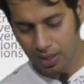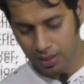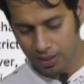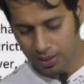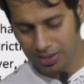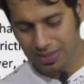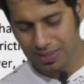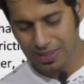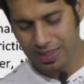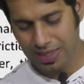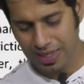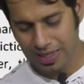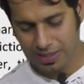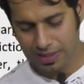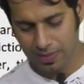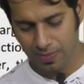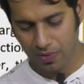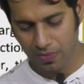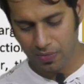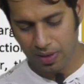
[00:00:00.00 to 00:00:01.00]
this is case
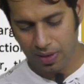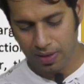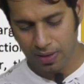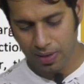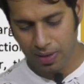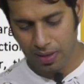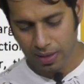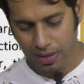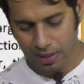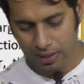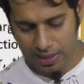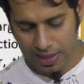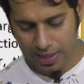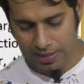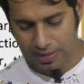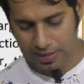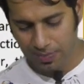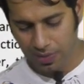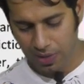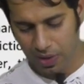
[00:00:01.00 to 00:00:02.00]
number 1.
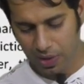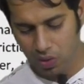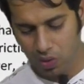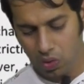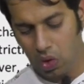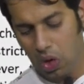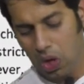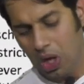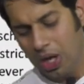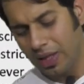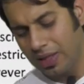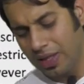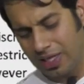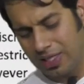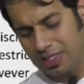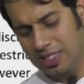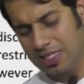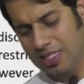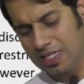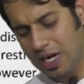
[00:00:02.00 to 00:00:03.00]
Case number 2, the
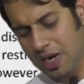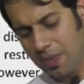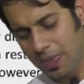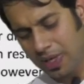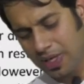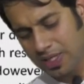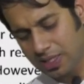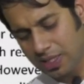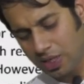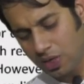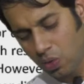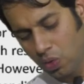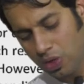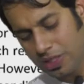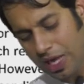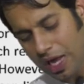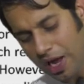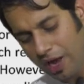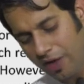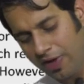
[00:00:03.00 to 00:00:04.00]
registered person who
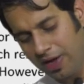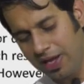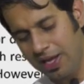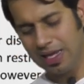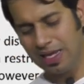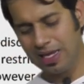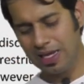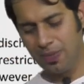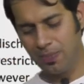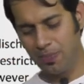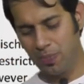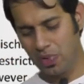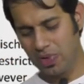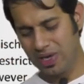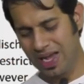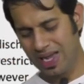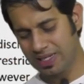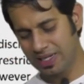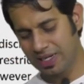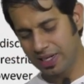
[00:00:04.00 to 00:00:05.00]
is availing input
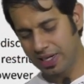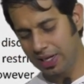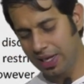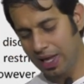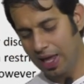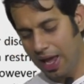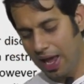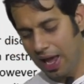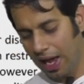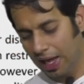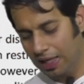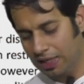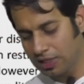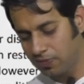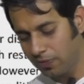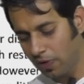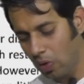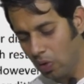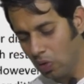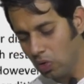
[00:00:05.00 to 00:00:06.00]
tax credit has
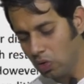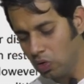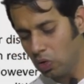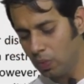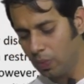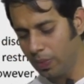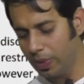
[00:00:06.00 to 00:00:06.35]
found